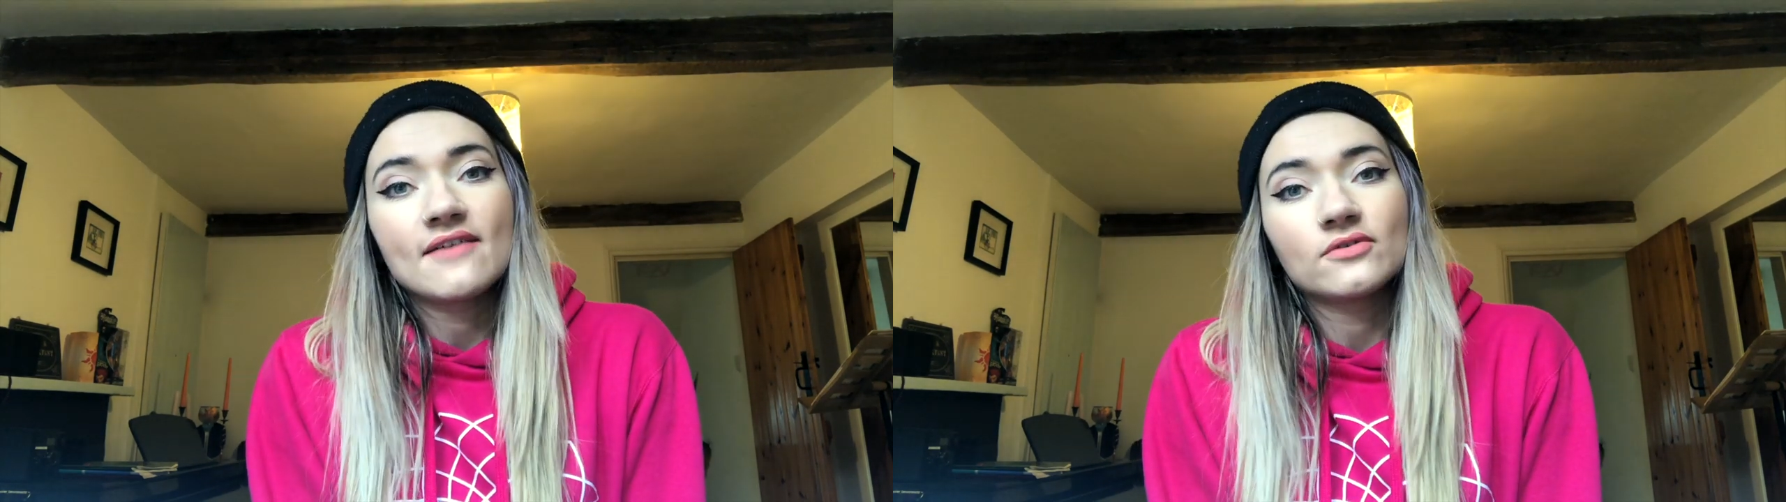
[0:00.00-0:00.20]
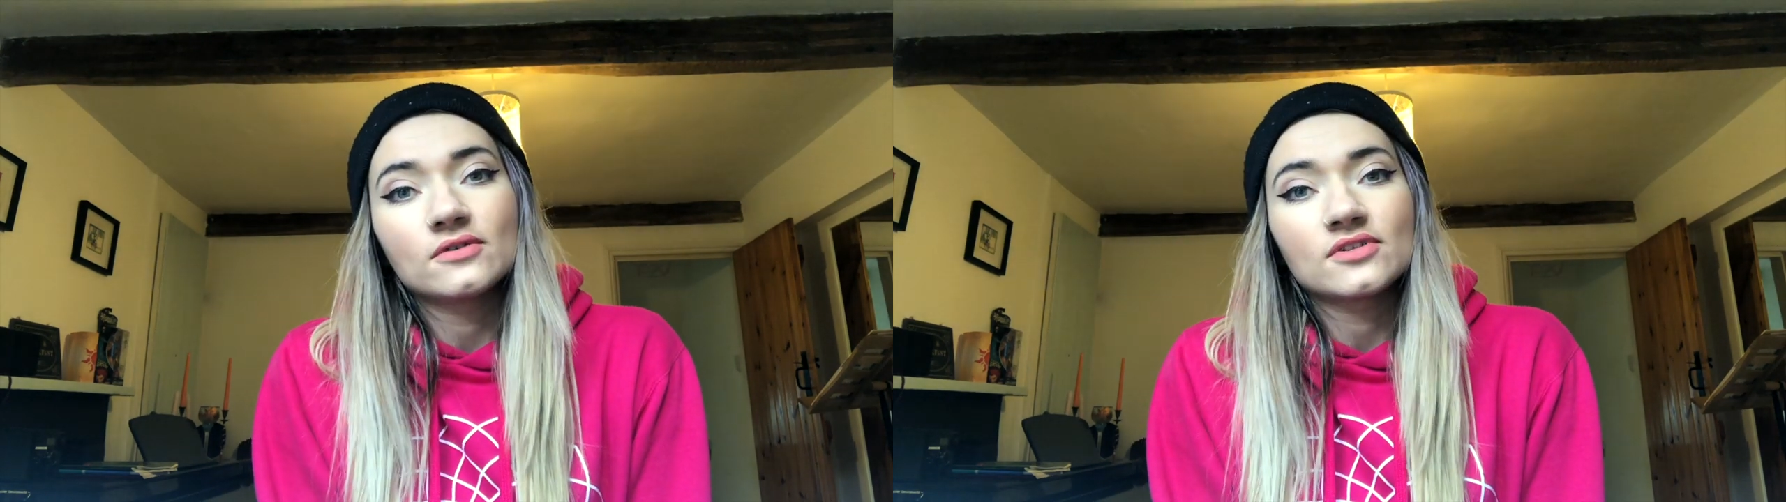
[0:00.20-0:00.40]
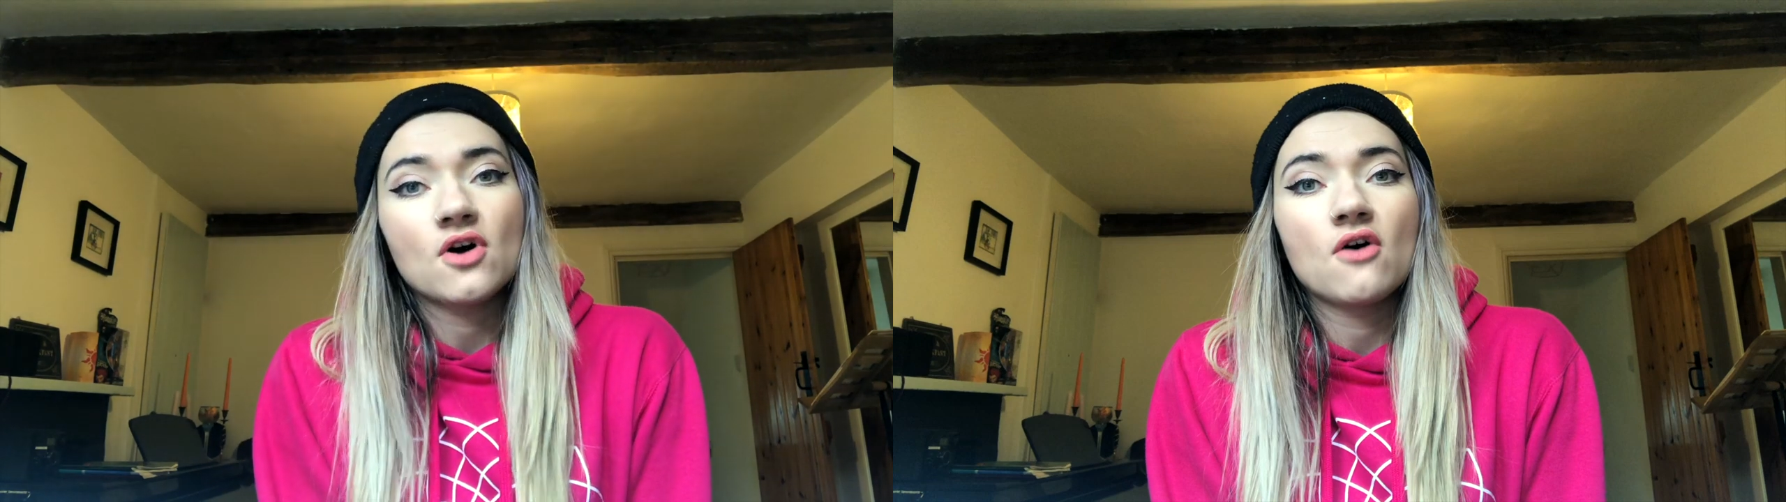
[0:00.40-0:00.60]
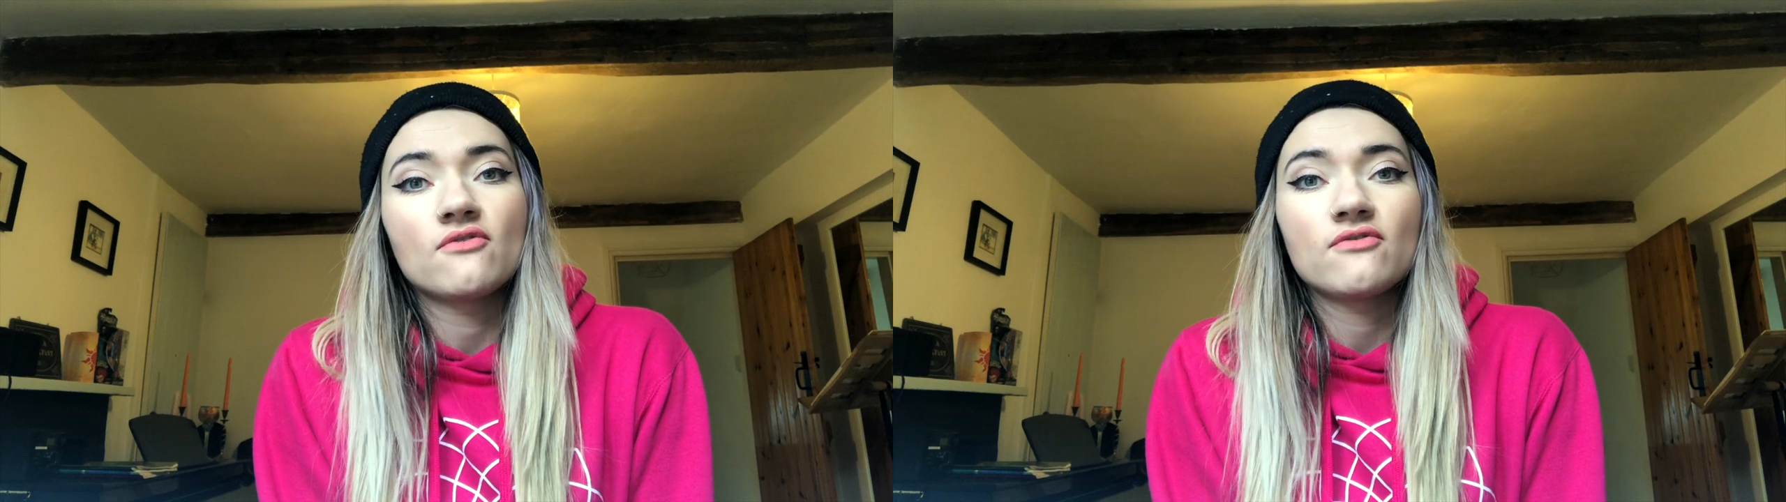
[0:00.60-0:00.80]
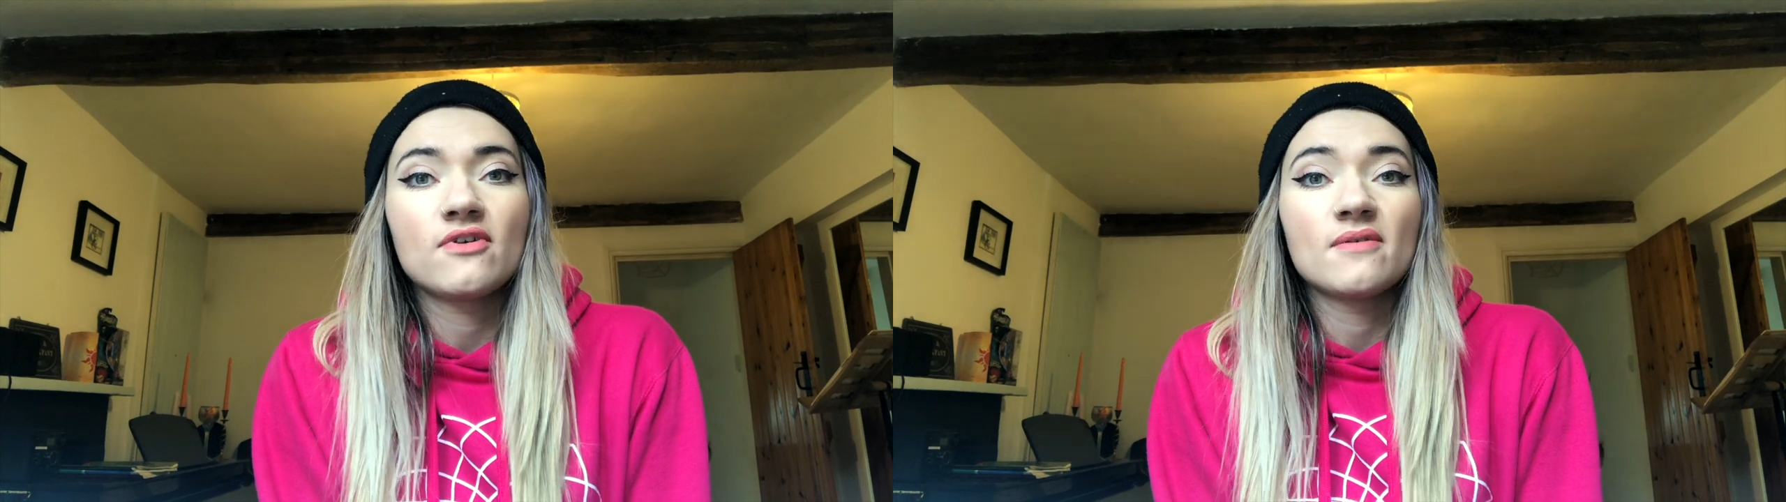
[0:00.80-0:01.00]
levels
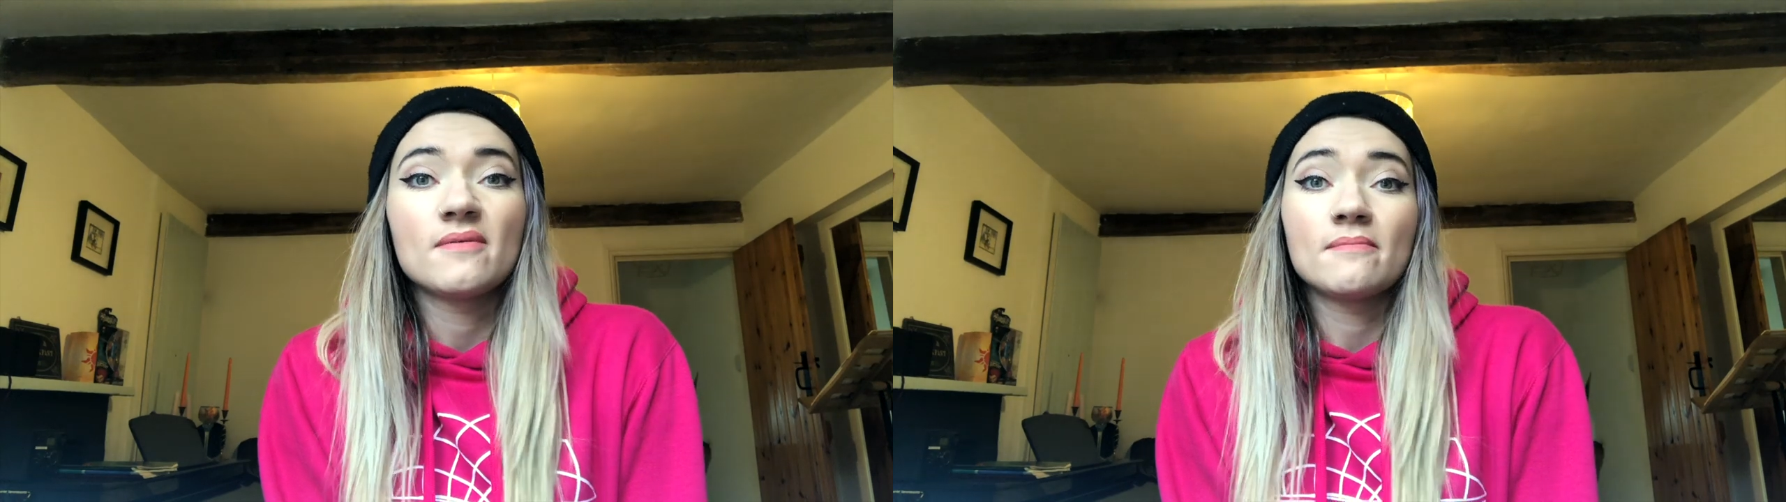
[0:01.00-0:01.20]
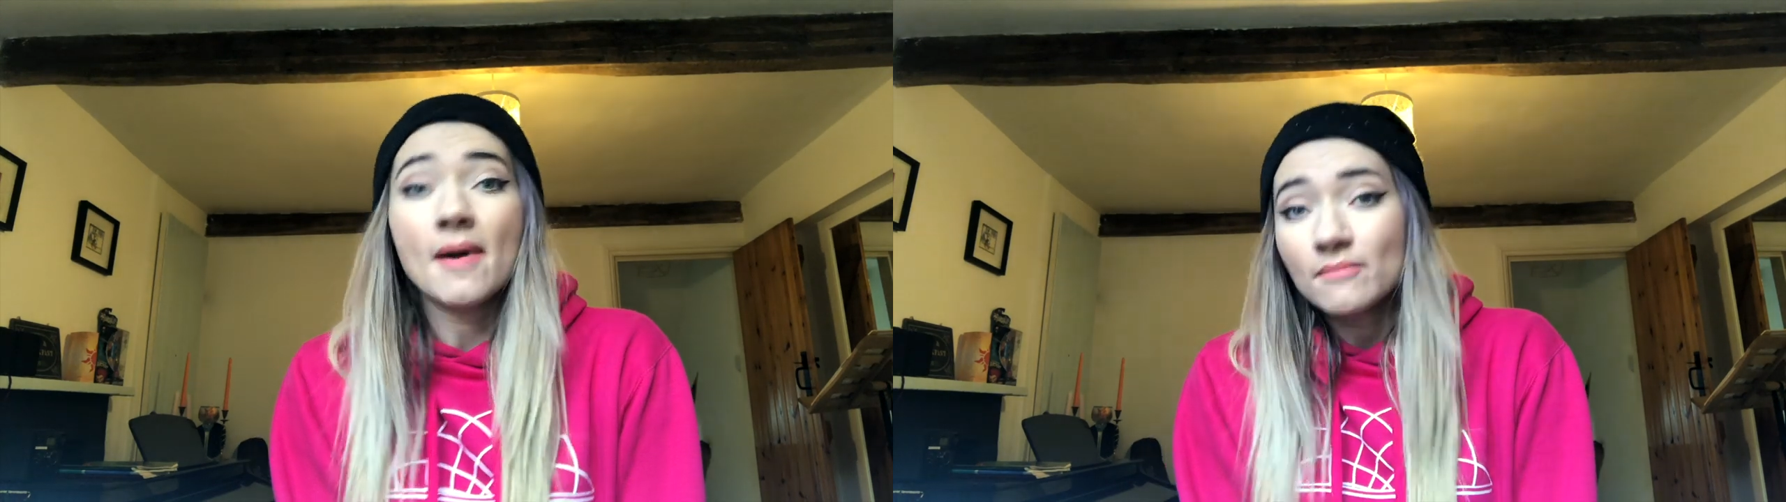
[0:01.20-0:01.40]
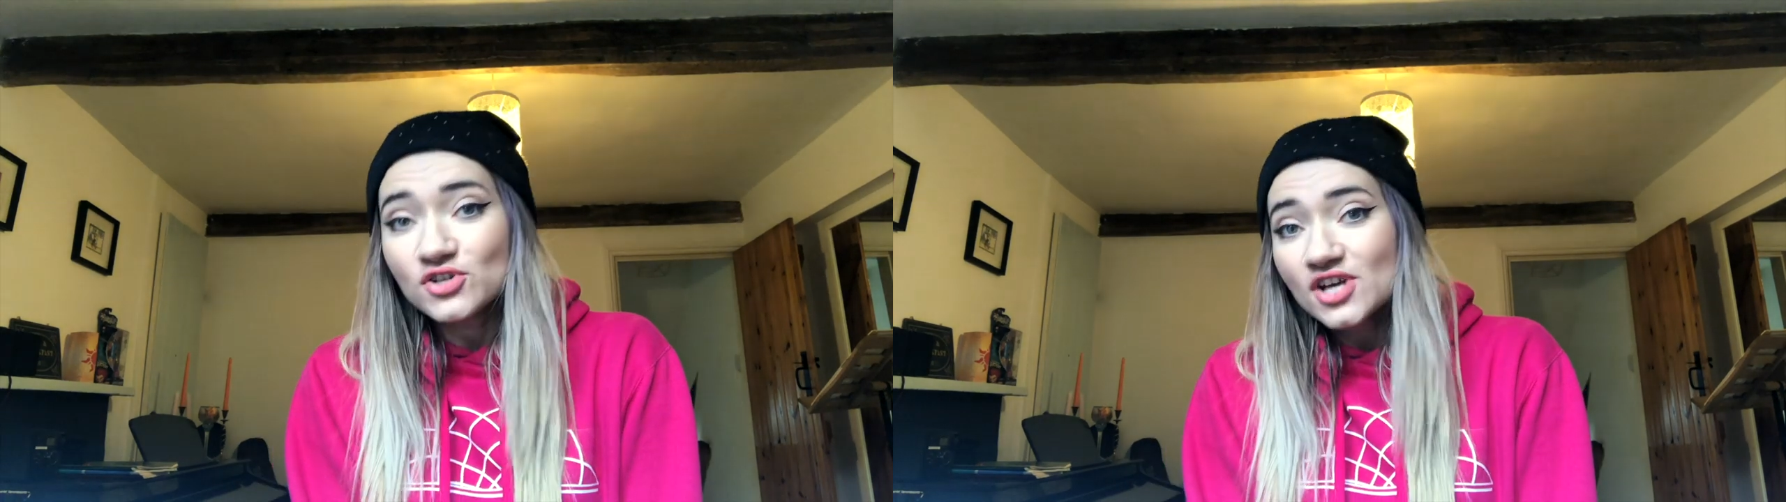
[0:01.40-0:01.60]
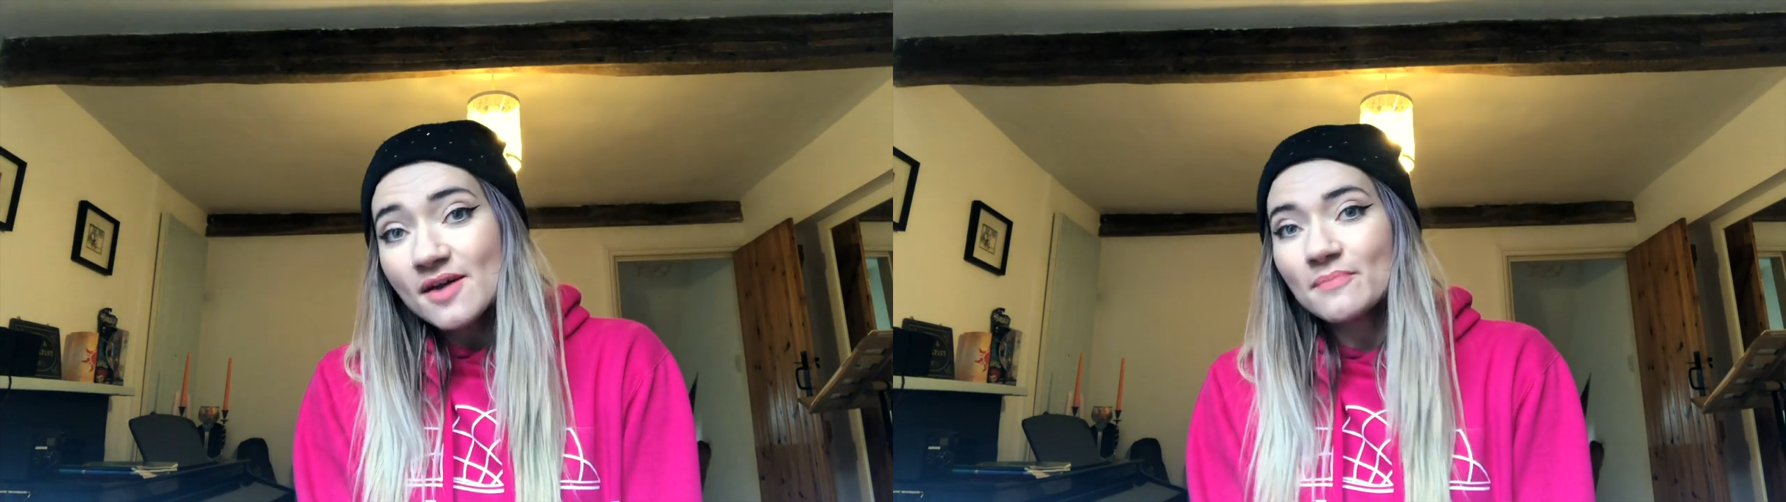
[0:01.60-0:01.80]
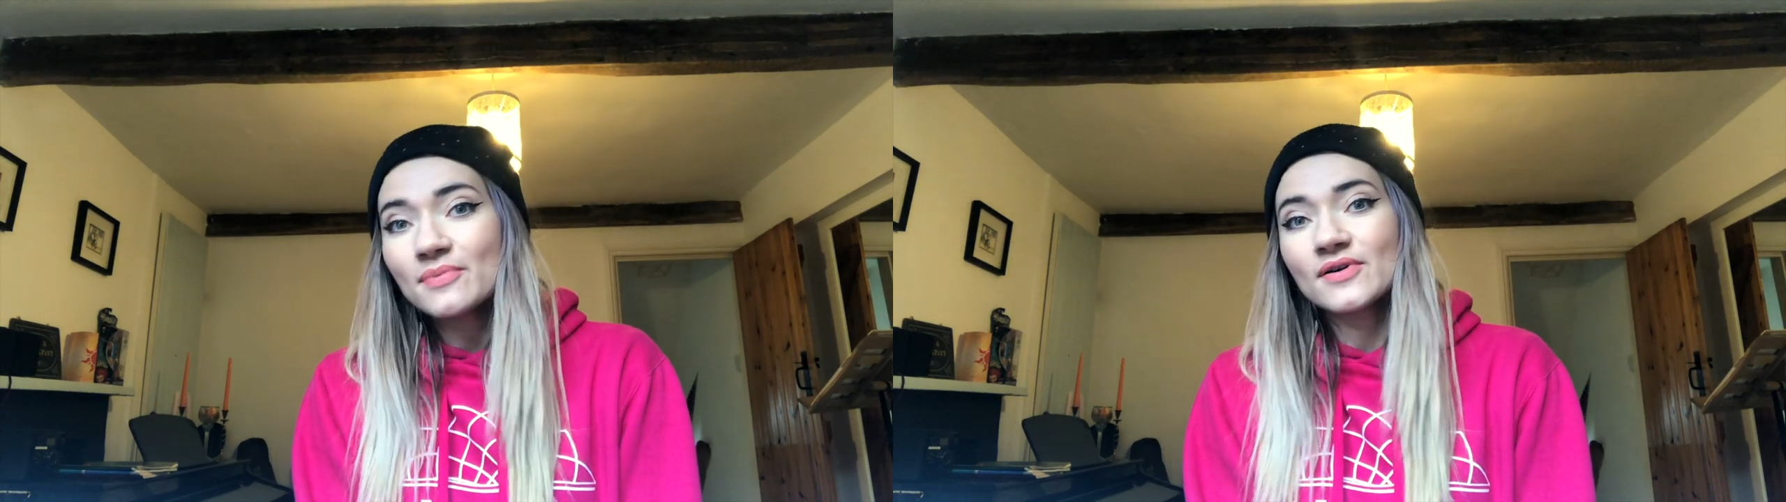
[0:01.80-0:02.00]
of membership.